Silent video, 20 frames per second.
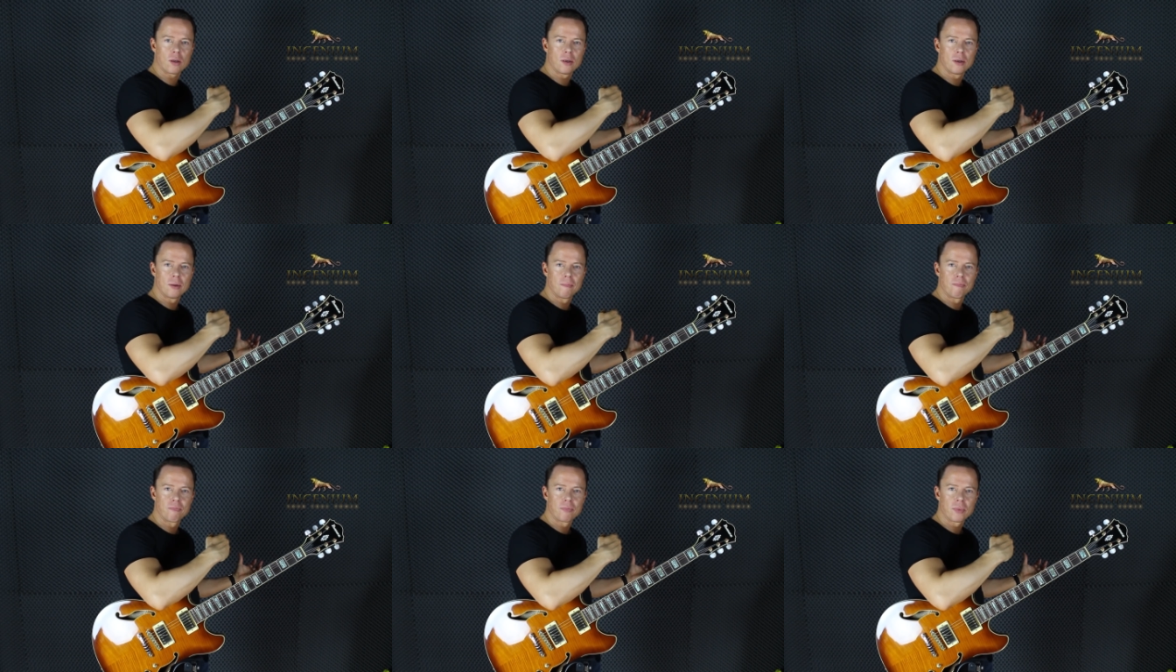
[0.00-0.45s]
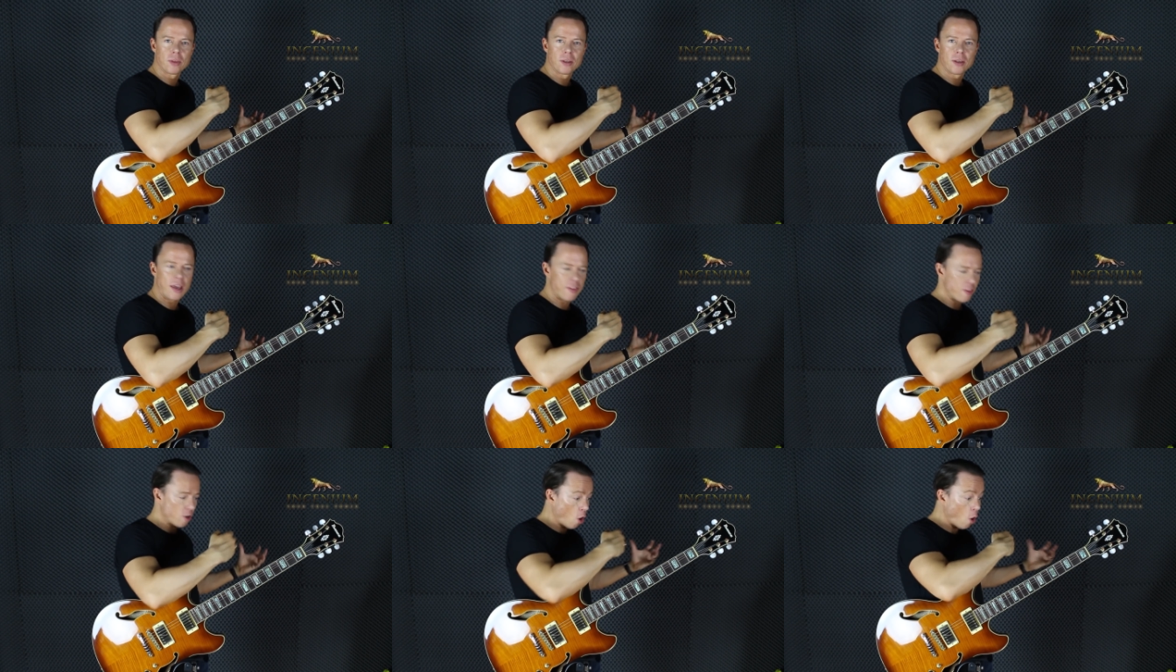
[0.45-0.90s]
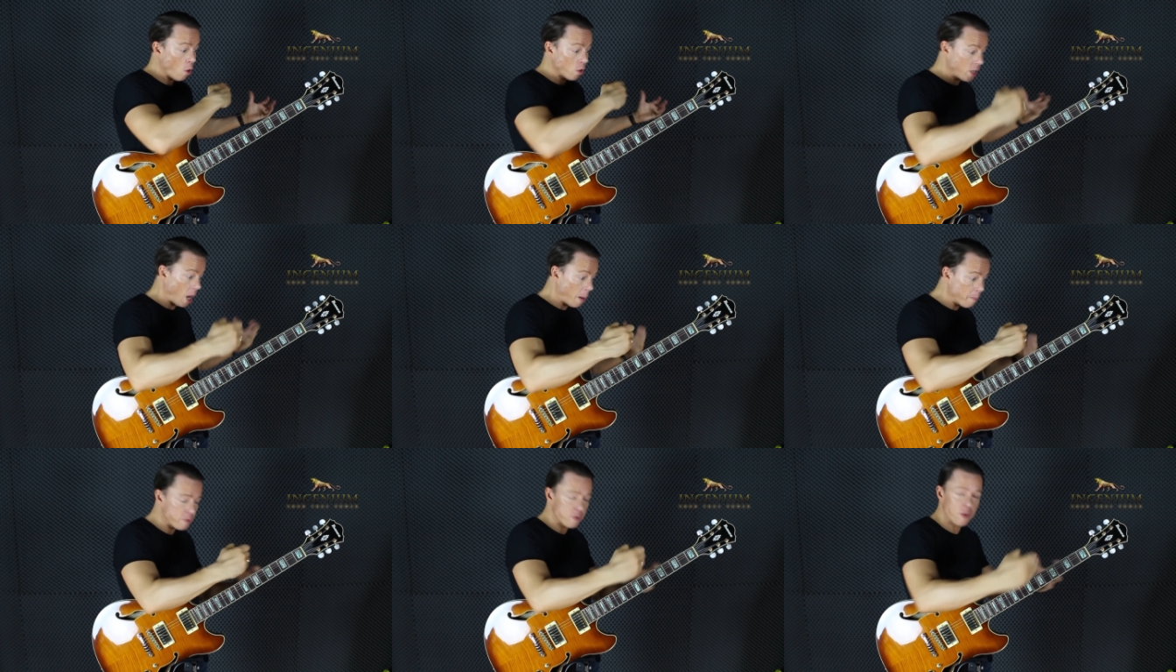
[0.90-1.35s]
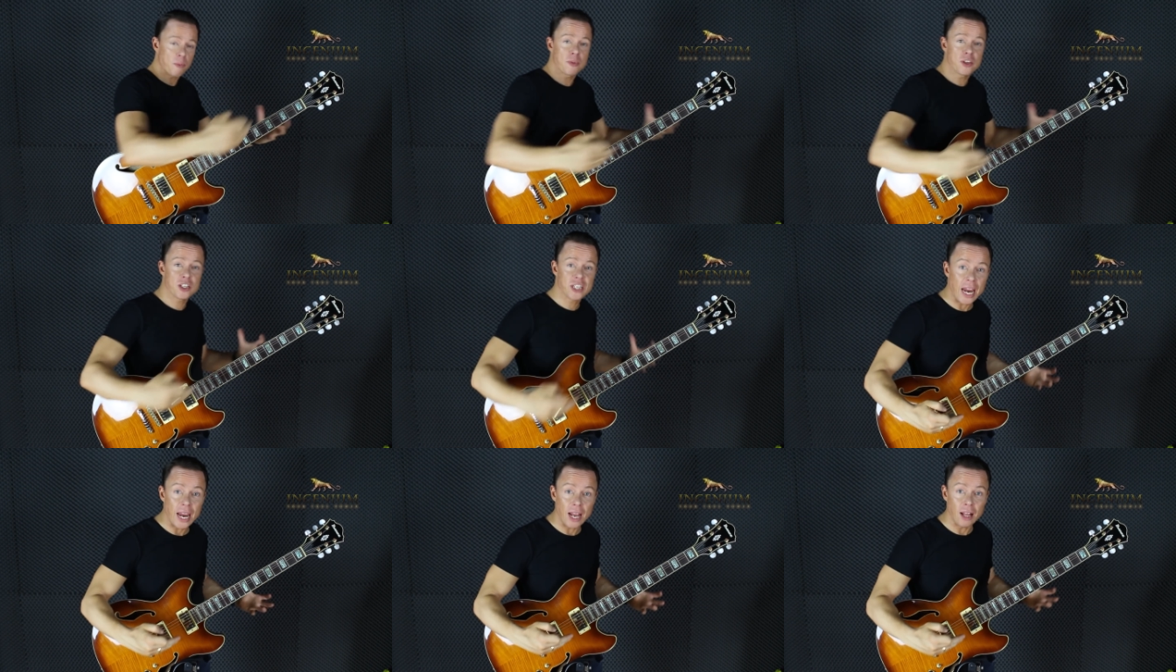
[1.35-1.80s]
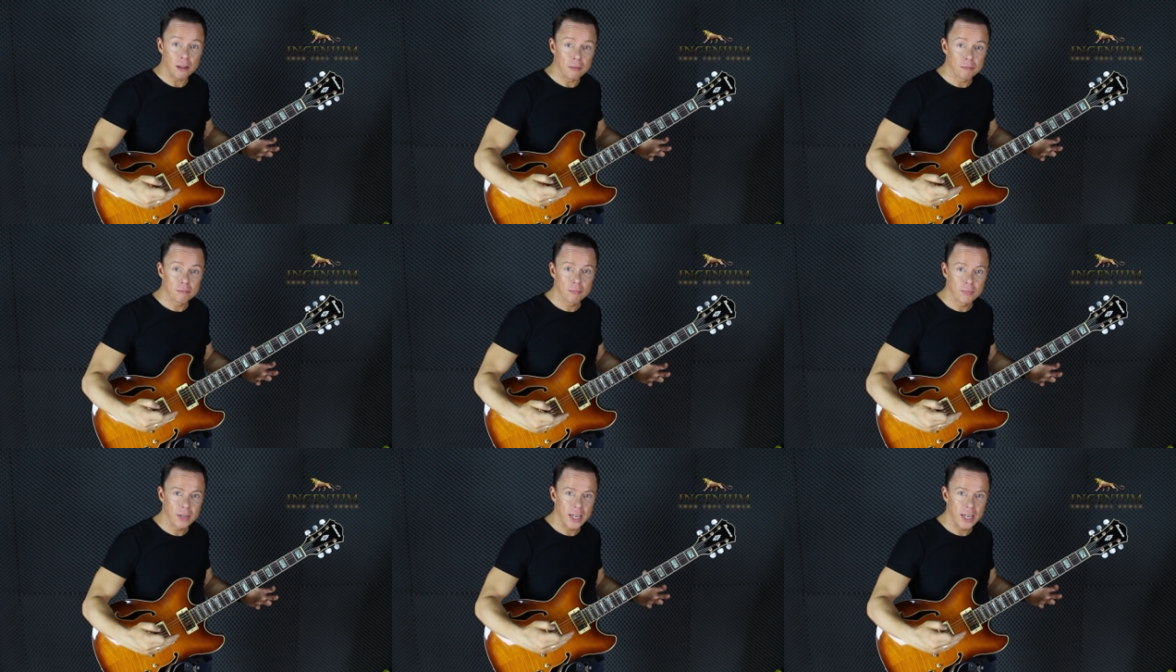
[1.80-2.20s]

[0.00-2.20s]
And the chord comes from the scale,